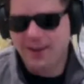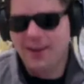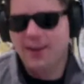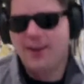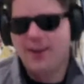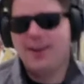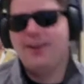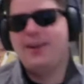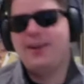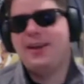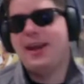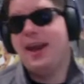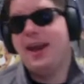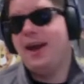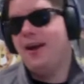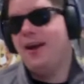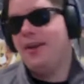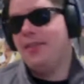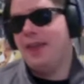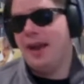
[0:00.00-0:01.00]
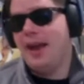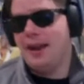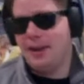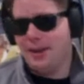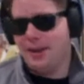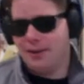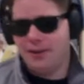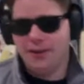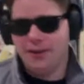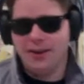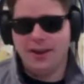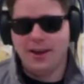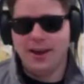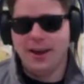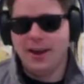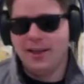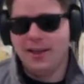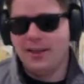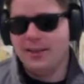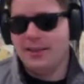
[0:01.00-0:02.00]
Okay, on that note,
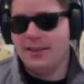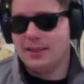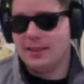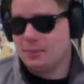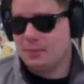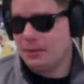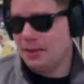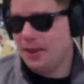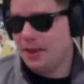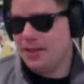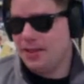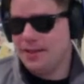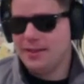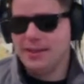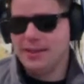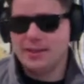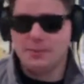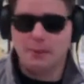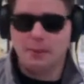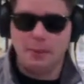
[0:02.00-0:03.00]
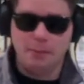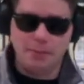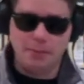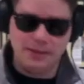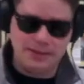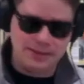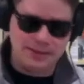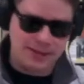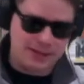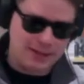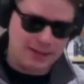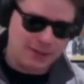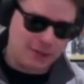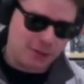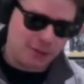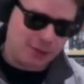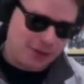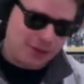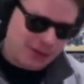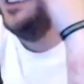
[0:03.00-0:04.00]
I think that's been a B-side, Corey.